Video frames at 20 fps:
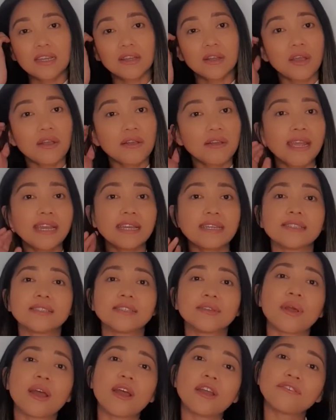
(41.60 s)
Alright,
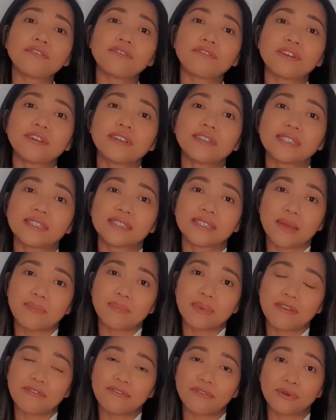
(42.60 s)
so our first
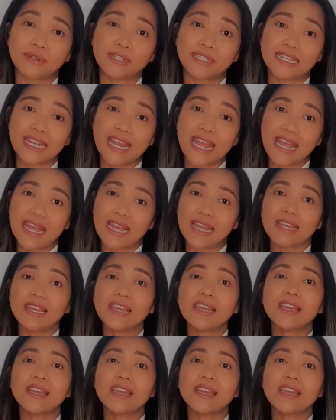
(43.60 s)
topic for today,